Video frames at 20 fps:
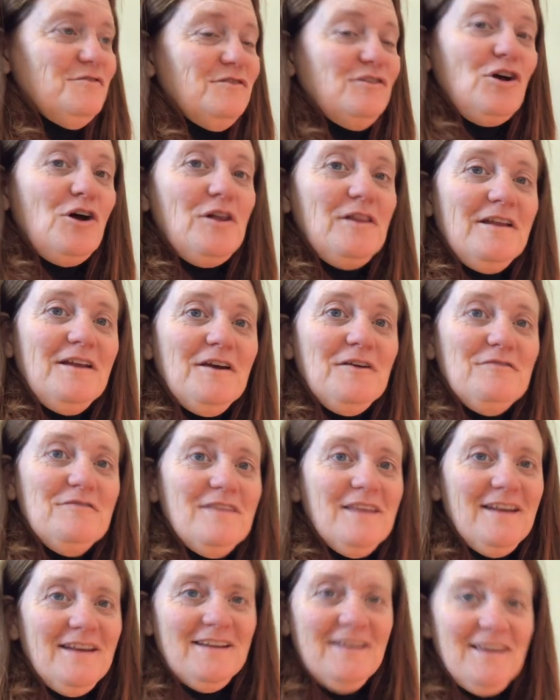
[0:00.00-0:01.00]
tall enough
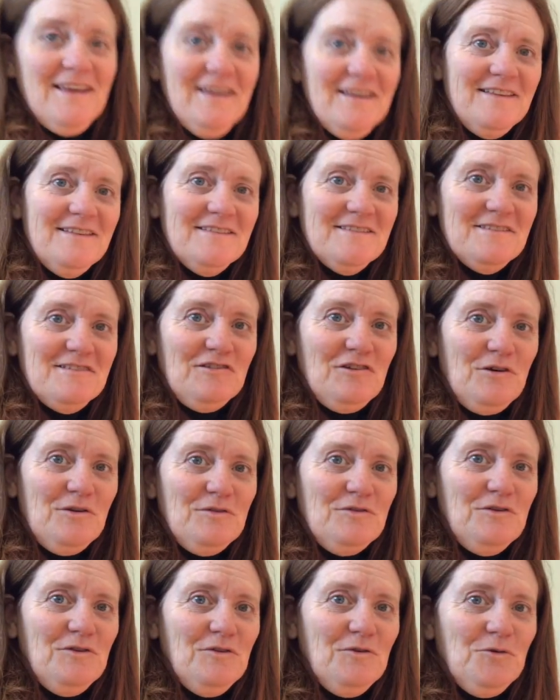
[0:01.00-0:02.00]
that it can
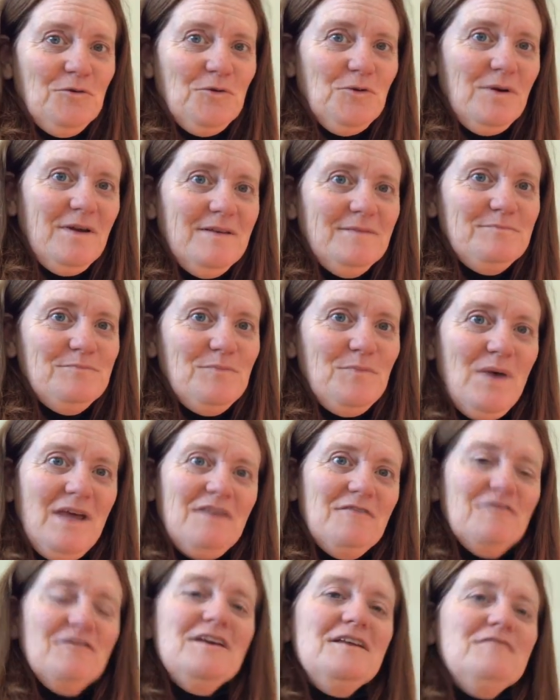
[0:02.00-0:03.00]
start to
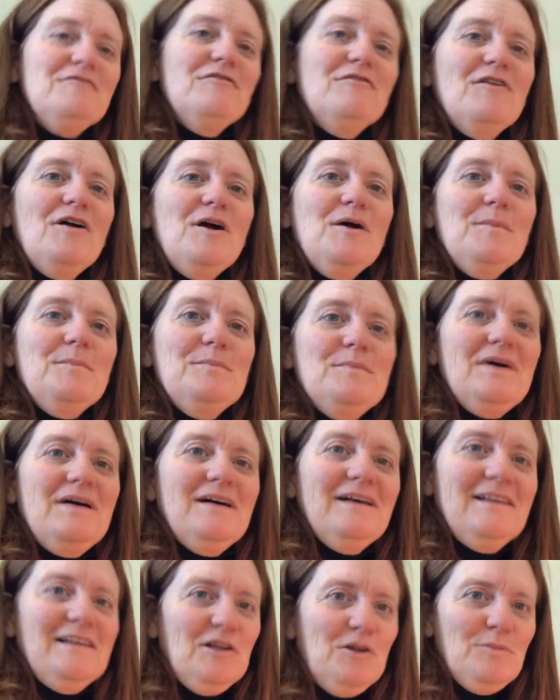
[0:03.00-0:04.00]
benefit from
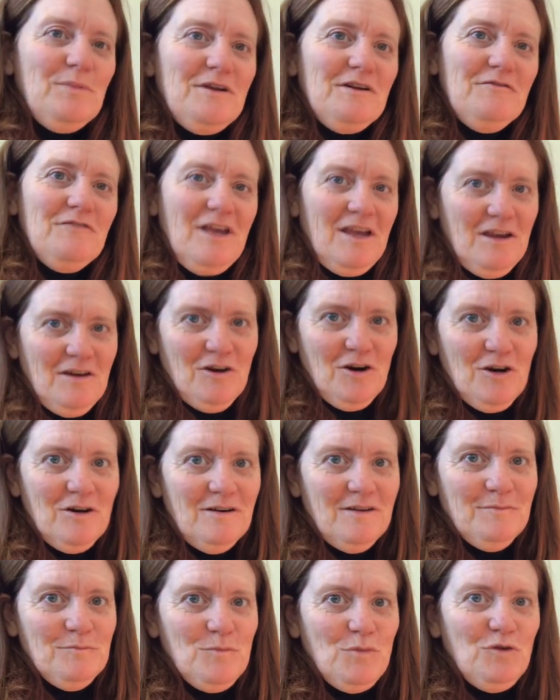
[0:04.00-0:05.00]
a little bit of air
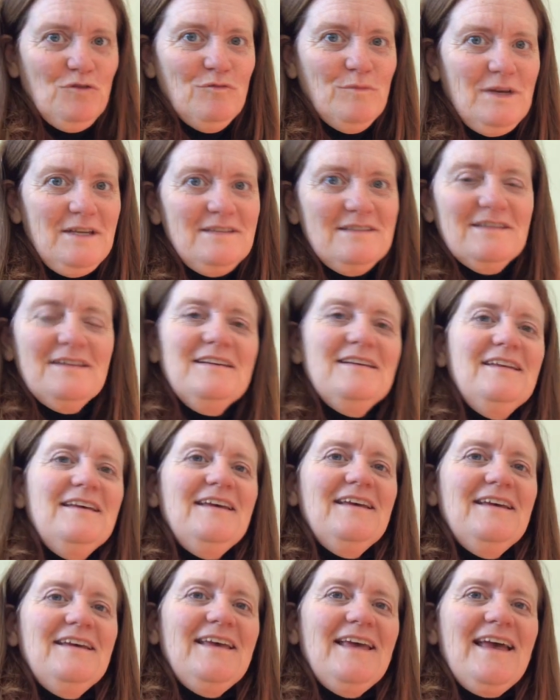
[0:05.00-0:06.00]
movement
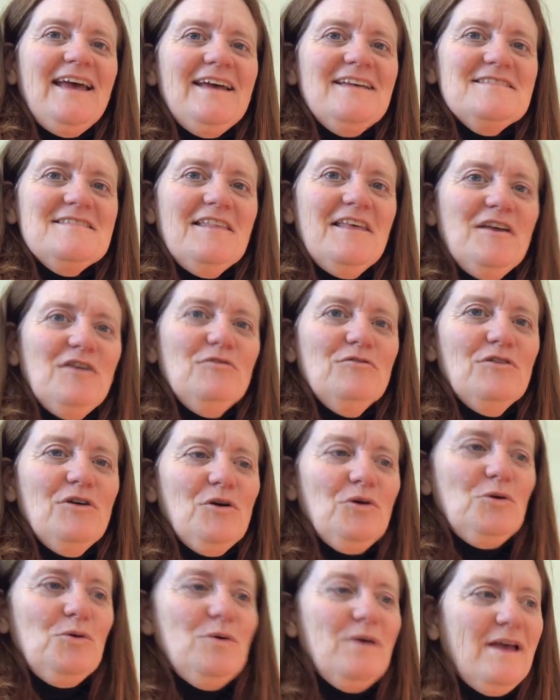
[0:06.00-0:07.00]
as they
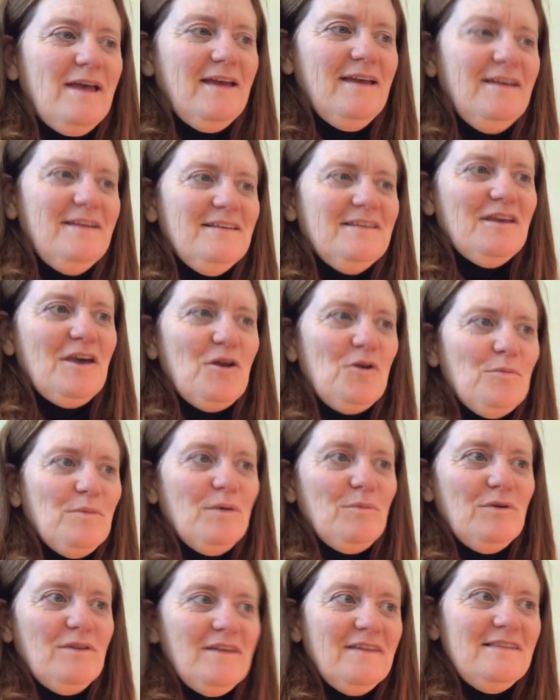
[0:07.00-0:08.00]
grow. You got to
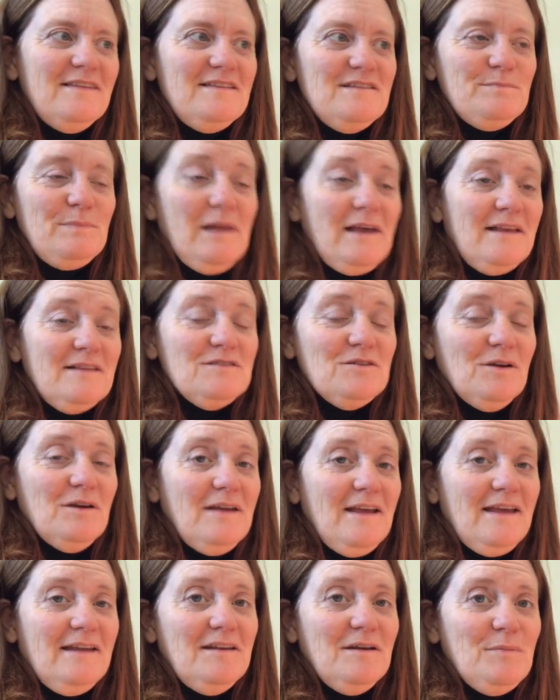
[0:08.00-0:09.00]
remember that these plants are going
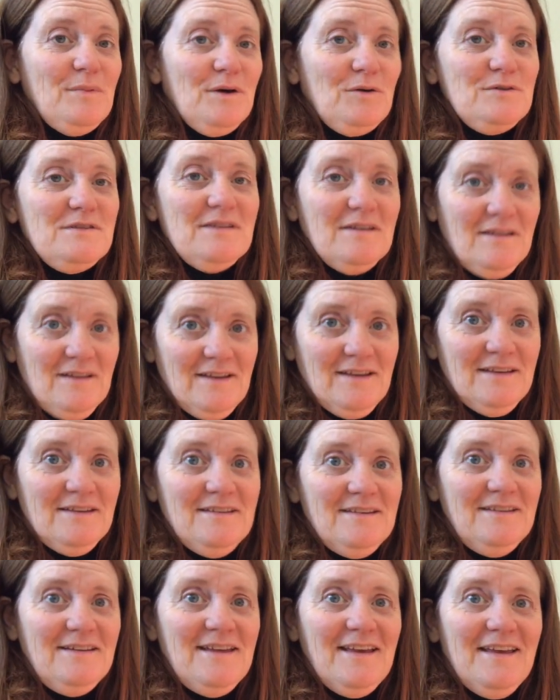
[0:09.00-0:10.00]
to end up outside,
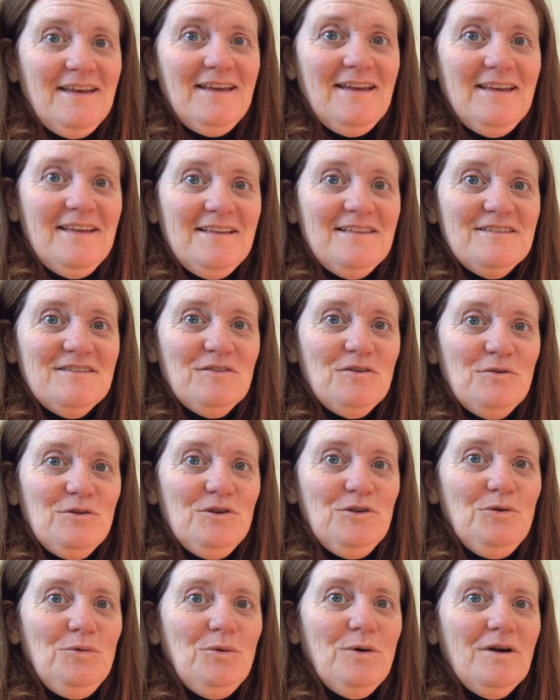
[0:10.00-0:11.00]
and so
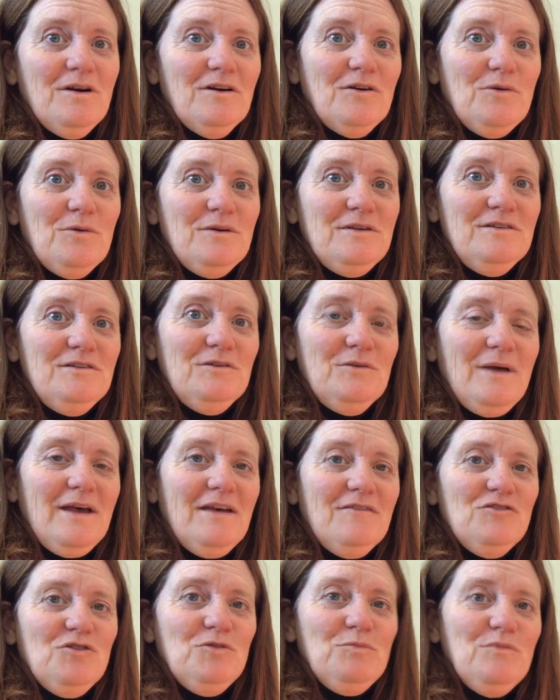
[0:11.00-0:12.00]
you are going to
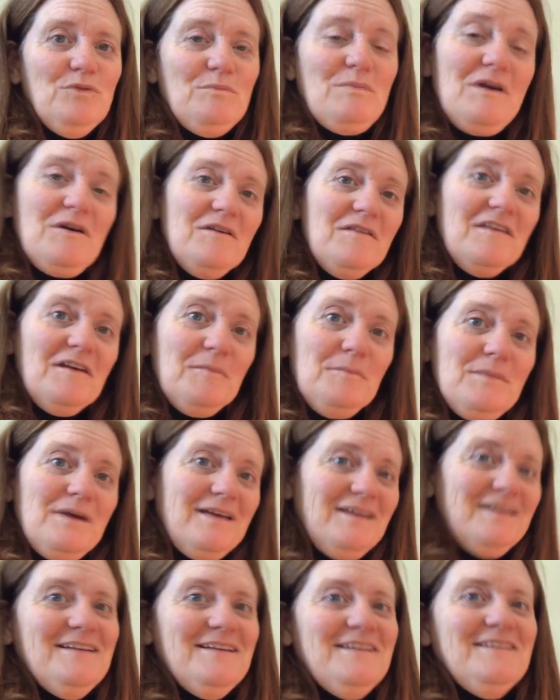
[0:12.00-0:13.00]
have to prepare them
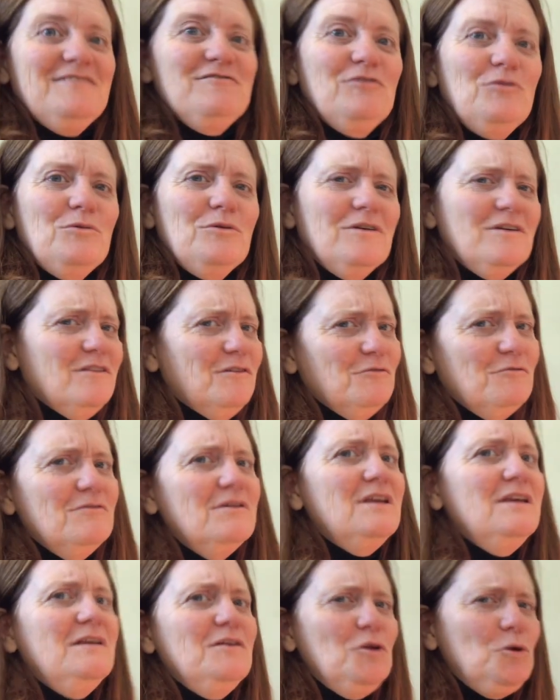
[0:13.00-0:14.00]
for the
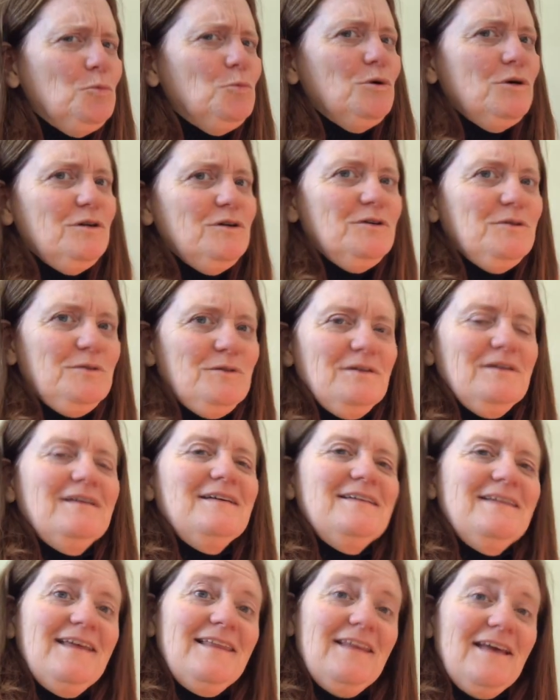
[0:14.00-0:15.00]
real world,
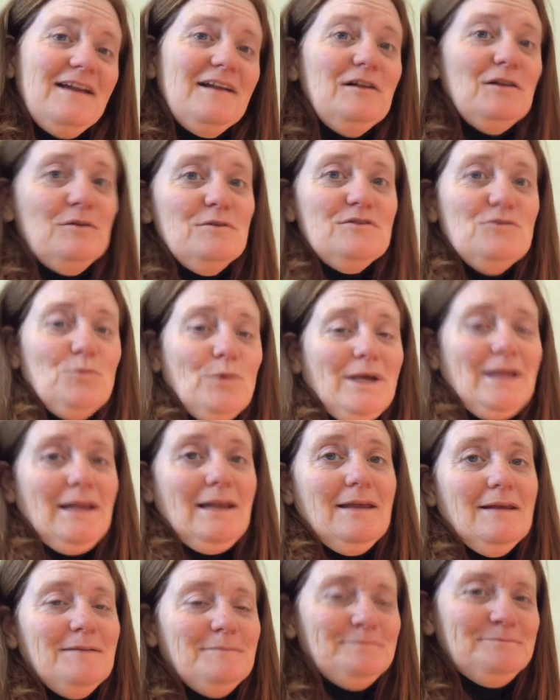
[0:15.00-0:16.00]
and that includes wind.
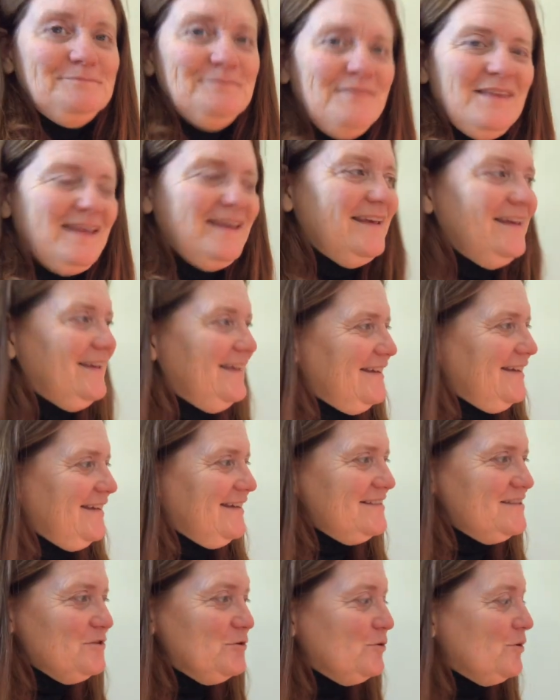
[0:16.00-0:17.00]

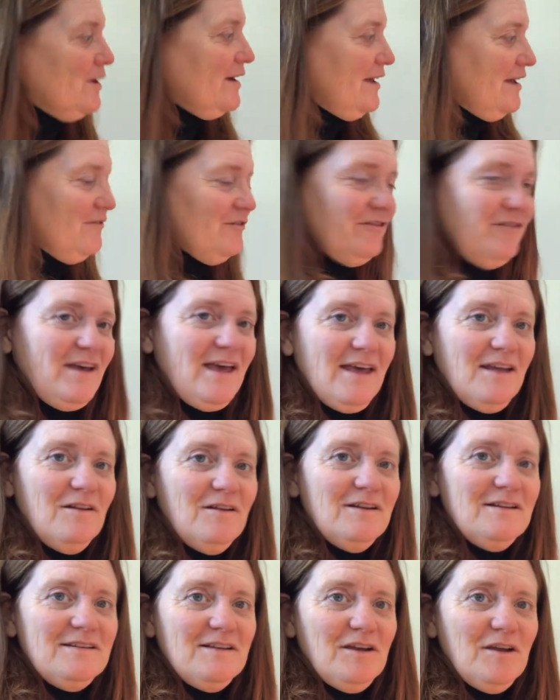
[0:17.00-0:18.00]
So I have a fan on
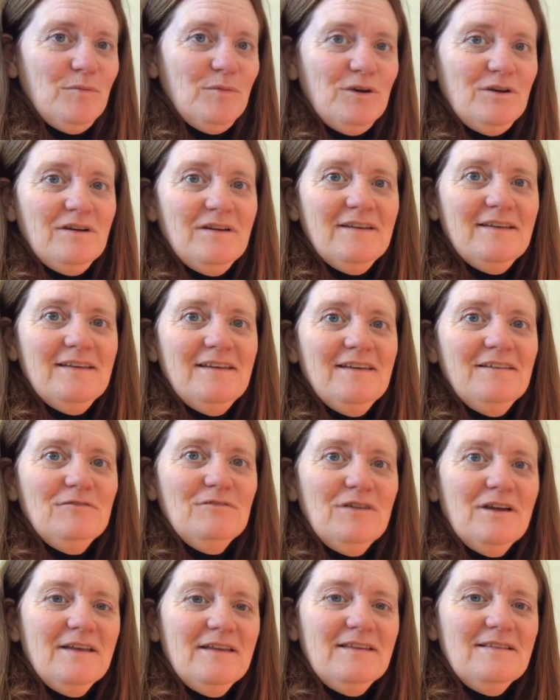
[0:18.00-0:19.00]
a timer. It
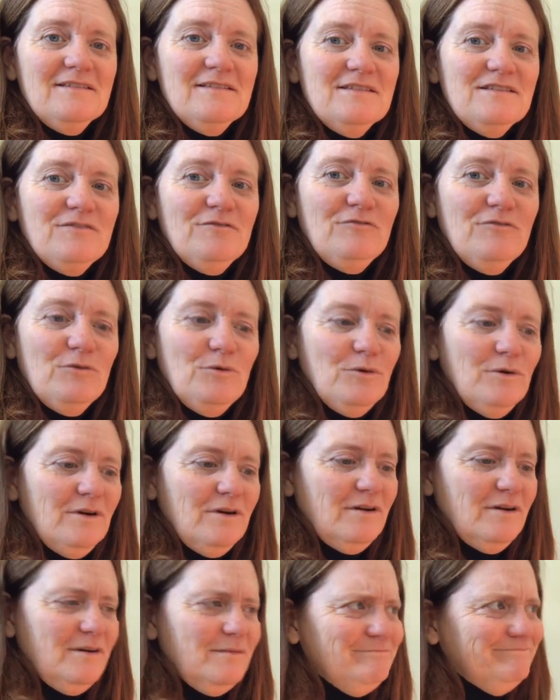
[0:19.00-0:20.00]
runs
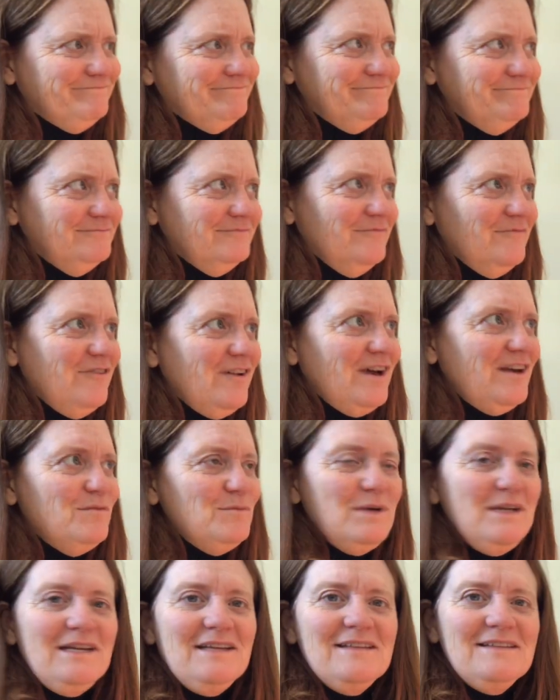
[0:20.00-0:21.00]
for 5
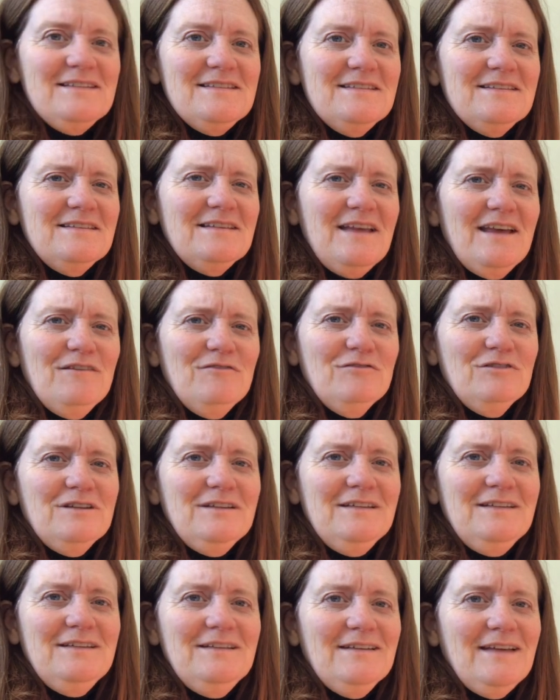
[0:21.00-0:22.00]
minutes
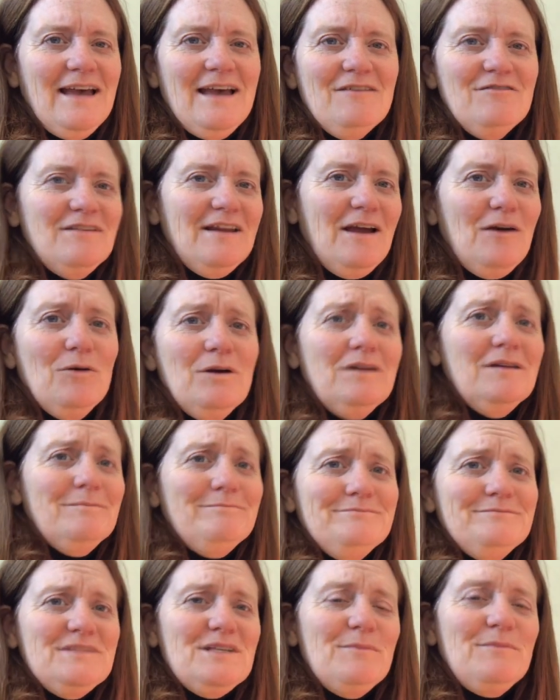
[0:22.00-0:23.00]
every half an hour,
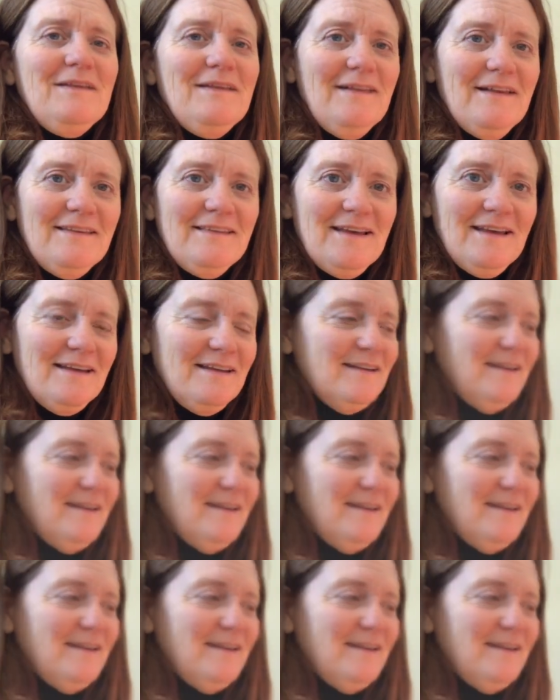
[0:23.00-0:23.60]
something like that.